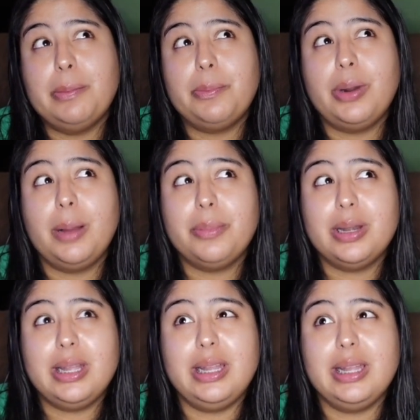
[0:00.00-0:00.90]

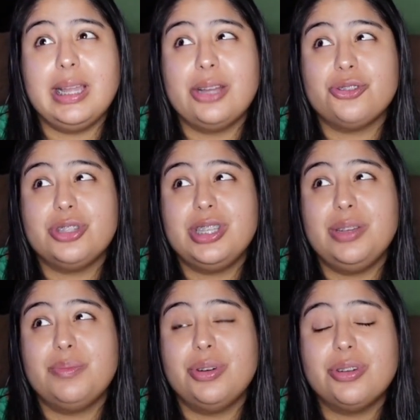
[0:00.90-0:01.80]
property and casualty
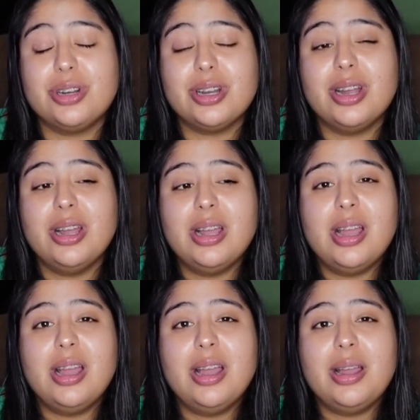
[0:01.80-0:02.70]
broker
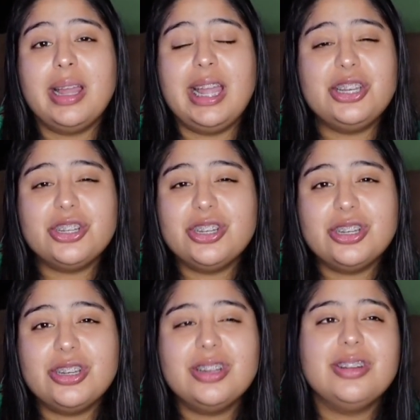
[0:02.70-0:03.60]
agent.
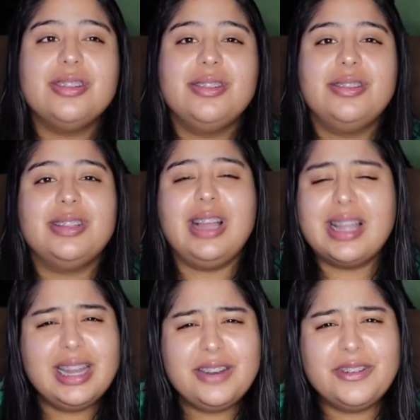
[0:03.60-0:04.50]
I
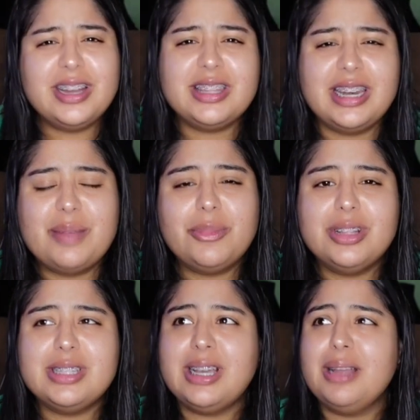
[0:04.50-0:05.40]
kind of forget the name
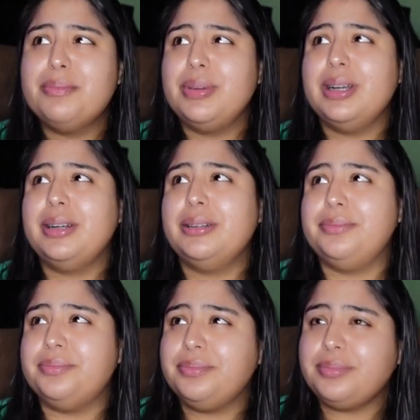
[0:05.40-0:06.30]
all the time, but
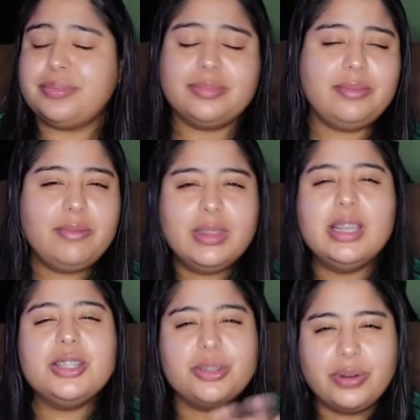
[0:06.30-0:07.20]

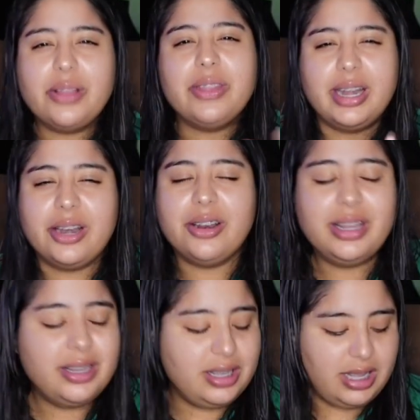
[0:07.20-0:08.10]
it's around that
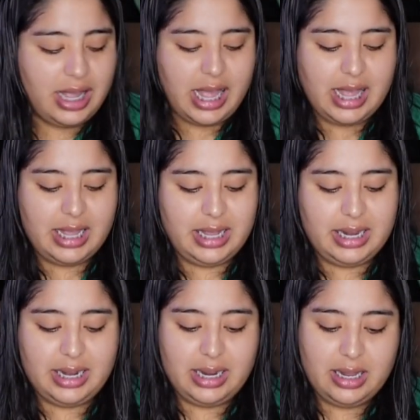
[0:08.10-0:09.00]
area. And